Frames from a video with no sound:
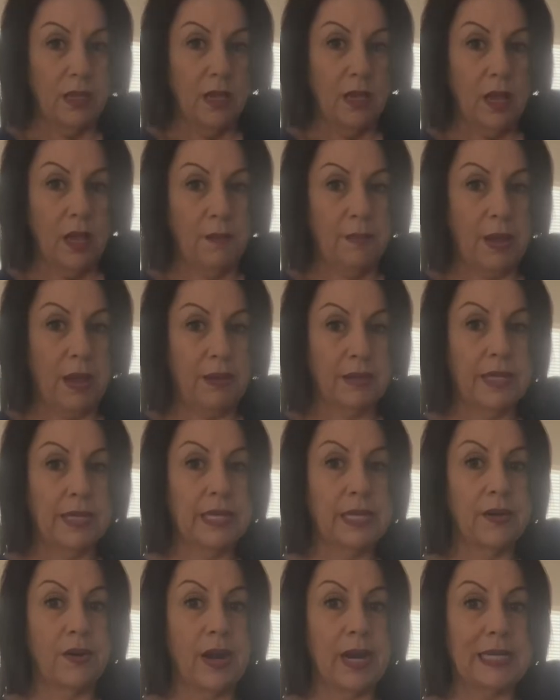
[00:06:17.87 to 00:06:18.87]
about
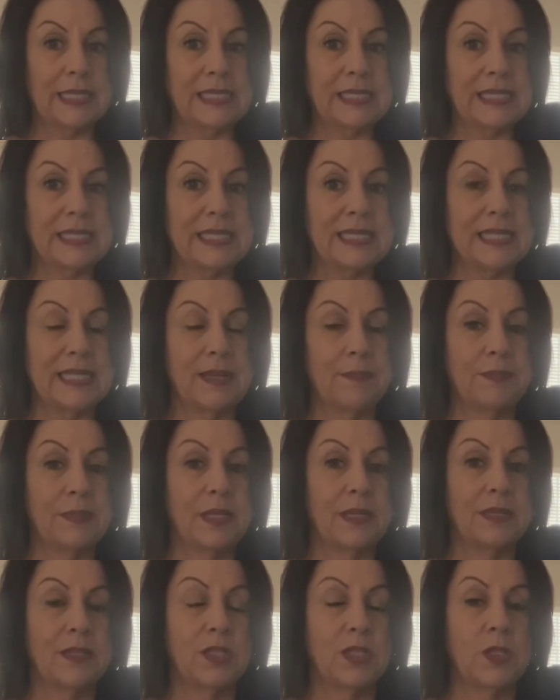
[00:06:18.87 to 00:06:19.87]
here, I snipped
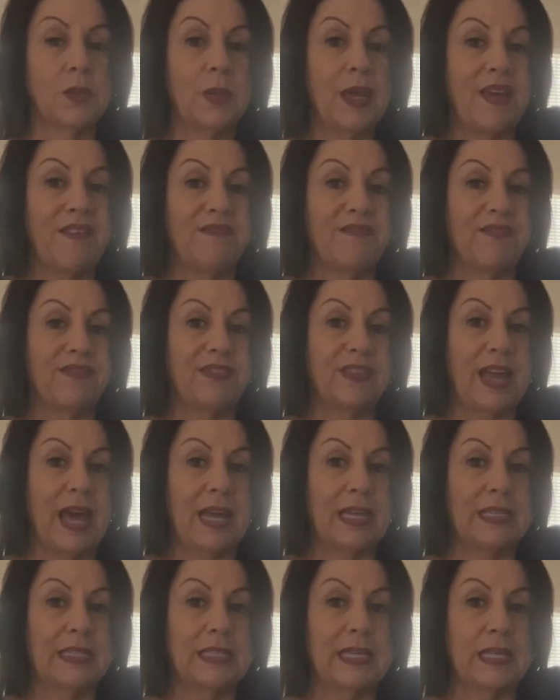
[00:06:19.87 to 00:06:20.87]
into it and
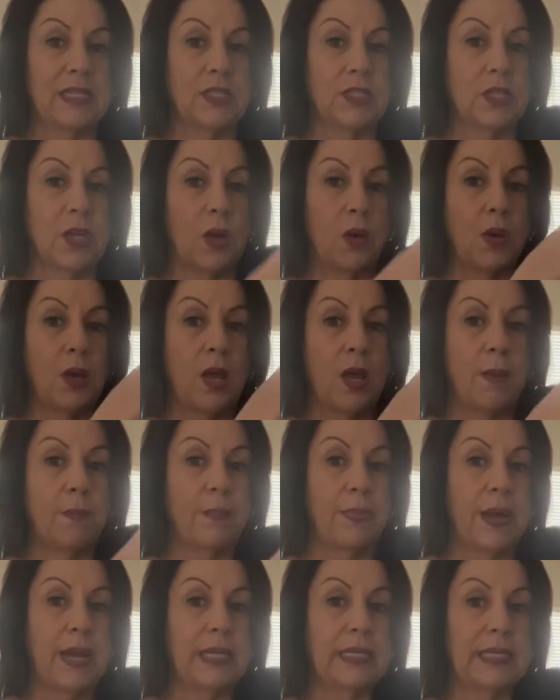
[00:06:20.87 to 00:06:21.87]
flattened it. So
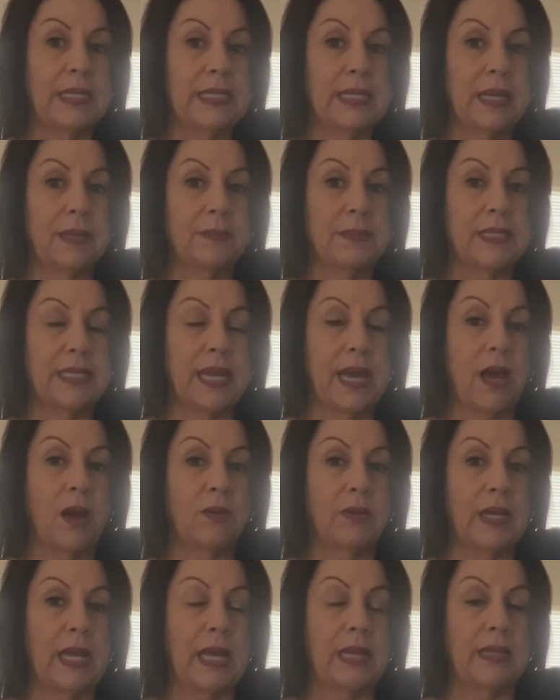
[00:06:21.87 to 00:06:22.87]
binding comes
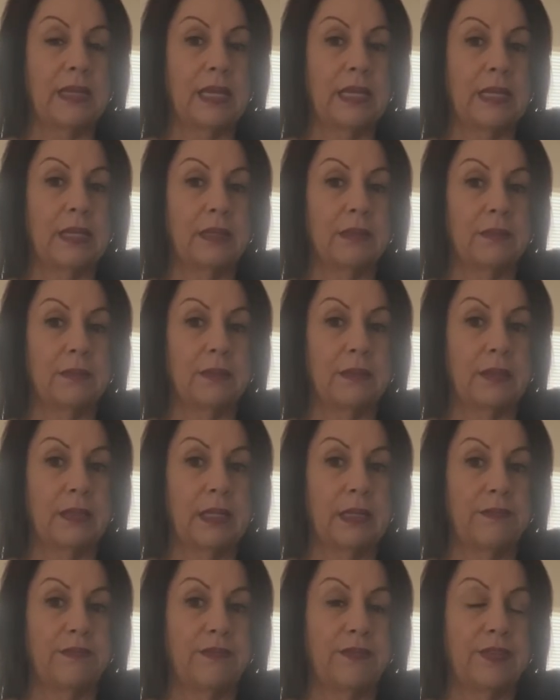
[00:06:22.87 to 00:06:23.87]
down and then
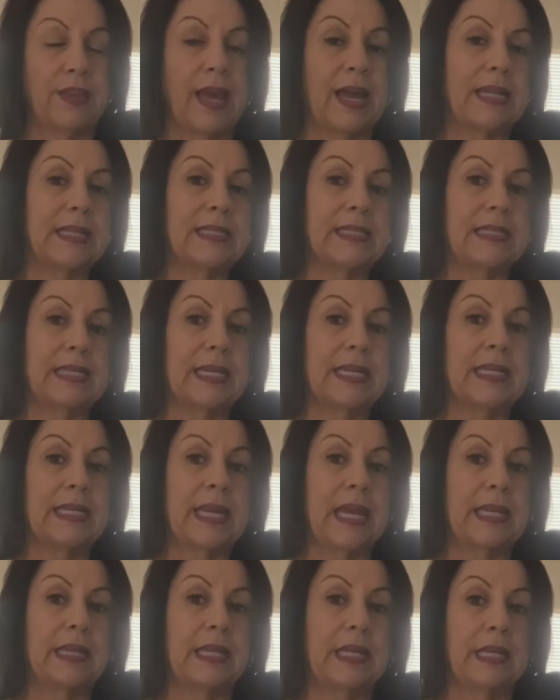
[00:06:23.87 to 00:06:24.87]
it flattens
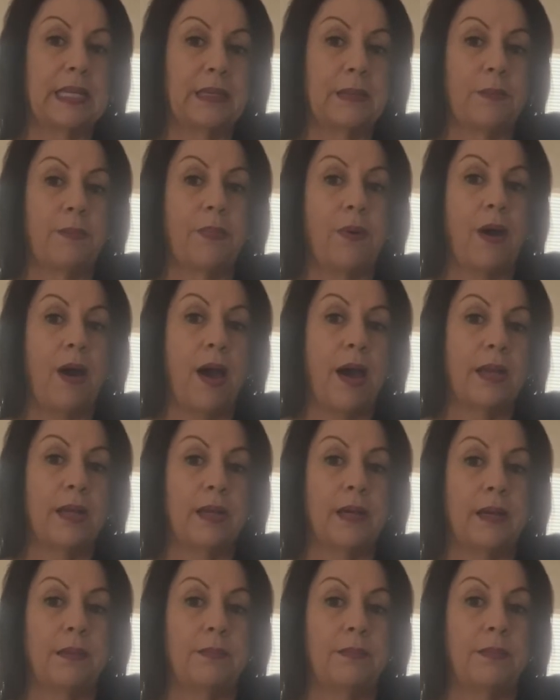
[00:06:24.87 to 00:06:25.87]
in, and then at the
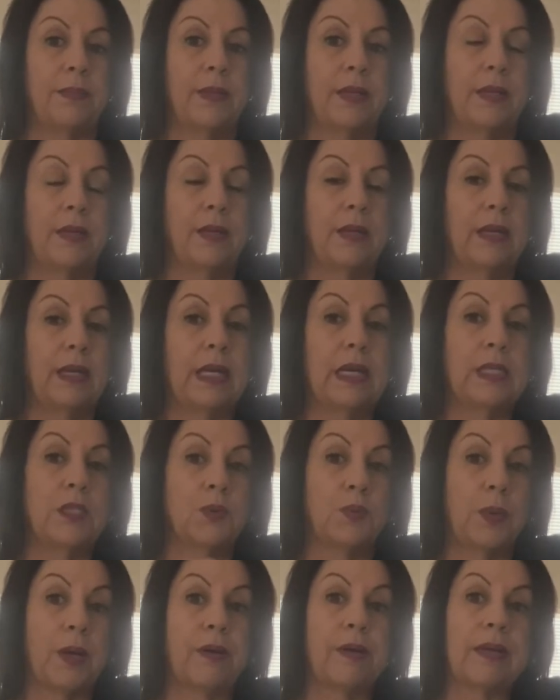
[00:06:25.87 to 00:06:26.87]
bottom is
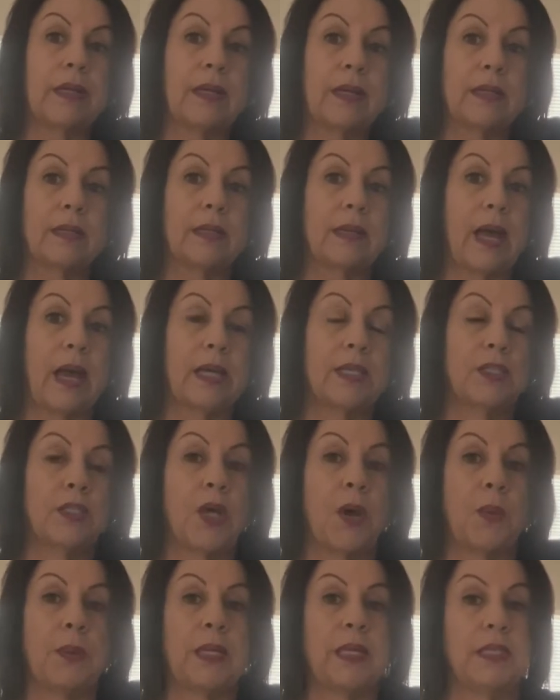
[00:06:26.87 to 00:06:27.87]
where I
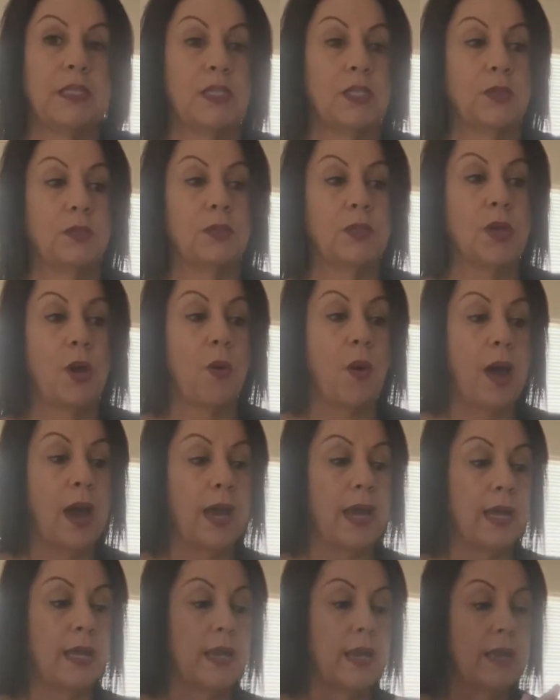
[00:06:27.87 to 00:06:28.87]
sew it into. So
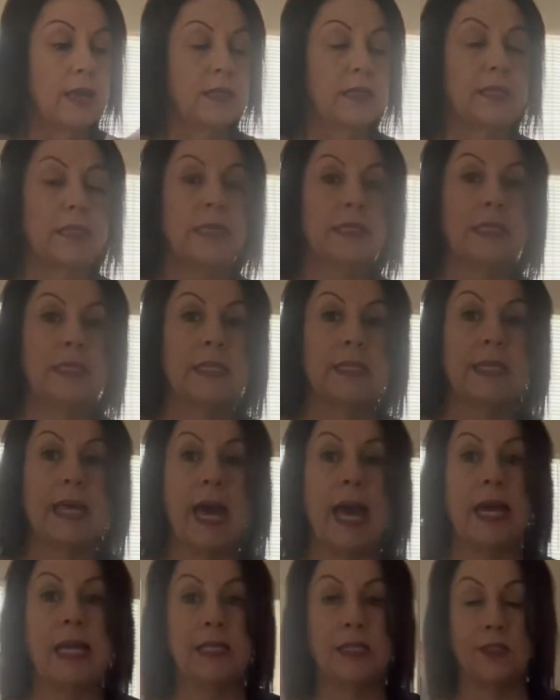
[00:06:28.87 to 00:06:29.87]
I did the
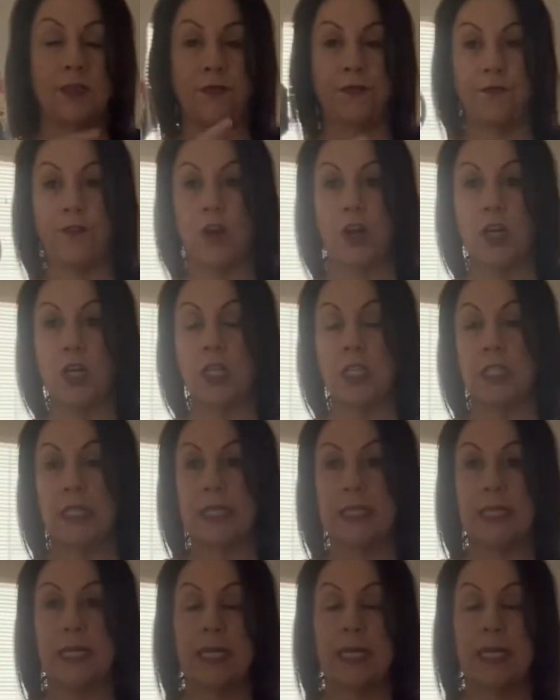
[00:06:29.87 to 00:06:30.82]
sides first,